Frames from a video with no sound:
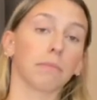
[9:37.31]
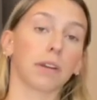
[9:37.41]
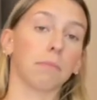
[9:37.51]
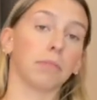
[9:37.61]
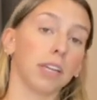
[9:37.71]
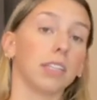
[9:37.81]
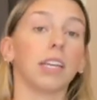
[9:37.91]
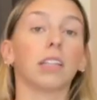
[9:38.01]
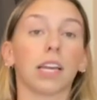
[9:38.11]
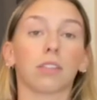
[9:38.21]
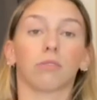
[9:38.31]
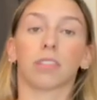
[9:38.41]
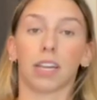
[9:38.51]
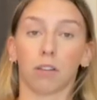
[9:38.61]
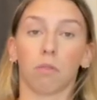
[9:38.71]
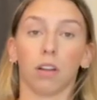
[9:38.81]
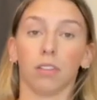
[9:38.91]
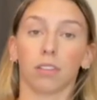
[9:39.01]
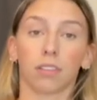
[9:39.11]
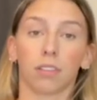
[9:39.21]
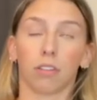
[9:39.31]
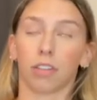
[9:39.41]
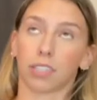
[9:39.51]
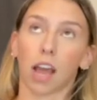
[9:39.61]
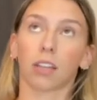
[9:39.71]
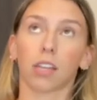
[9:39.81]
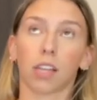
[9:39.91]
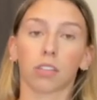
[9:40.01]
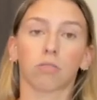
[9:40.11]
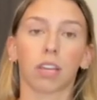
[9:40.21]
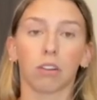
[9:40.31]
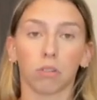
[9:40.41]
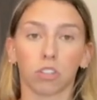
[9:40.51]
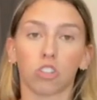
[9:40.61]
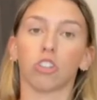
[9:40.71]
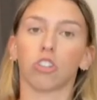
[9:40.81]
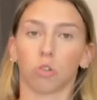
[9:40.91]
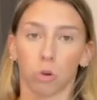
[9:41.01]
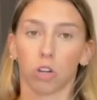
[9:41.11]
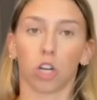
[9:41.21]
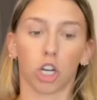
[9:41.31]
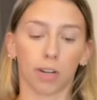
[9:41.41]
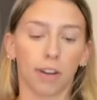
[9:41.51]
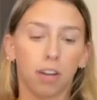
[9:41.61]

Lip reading: Completely like those tan ones, or exactly like those tan ones, just shorter.